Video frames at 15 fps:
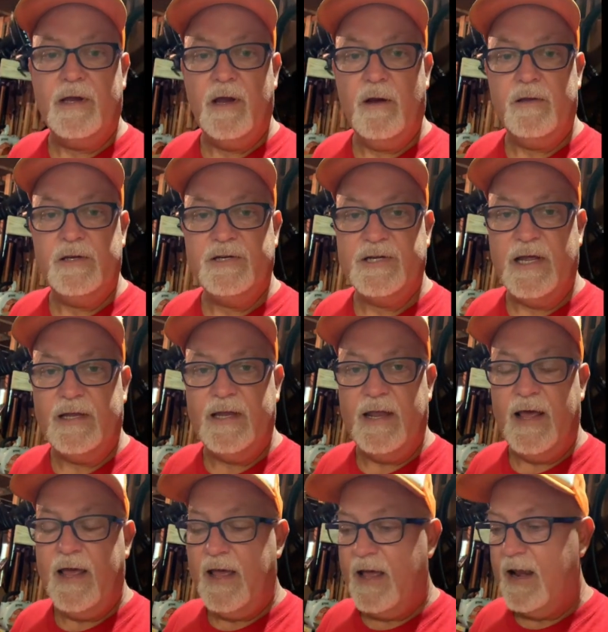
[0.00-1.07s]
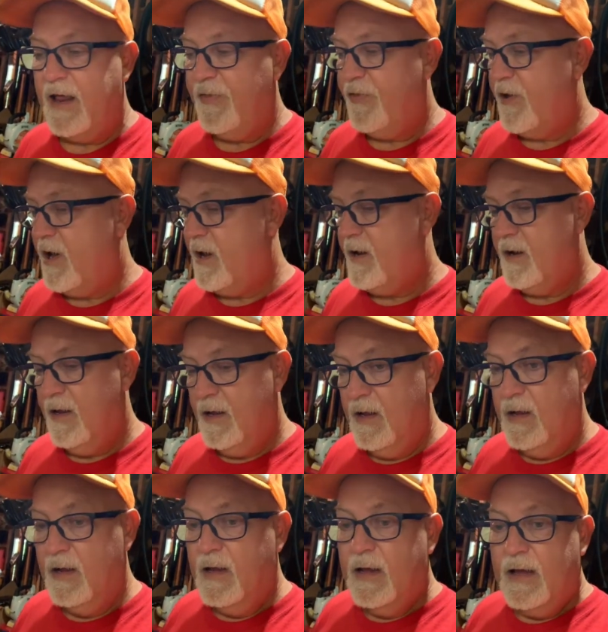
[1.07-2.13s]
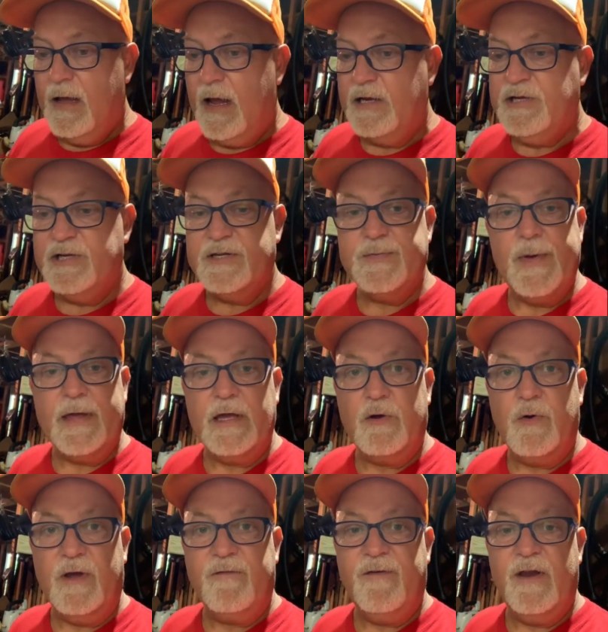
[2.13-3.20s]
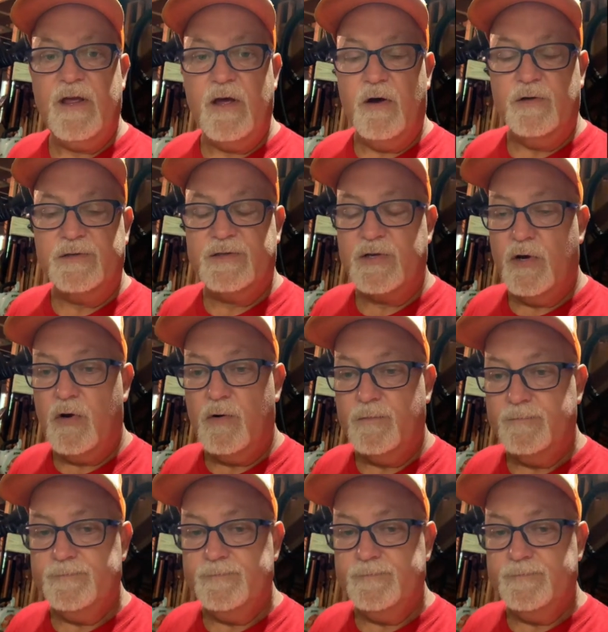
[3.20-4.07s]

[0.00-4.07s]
here in the shed today and I thought I should just make a quick video. So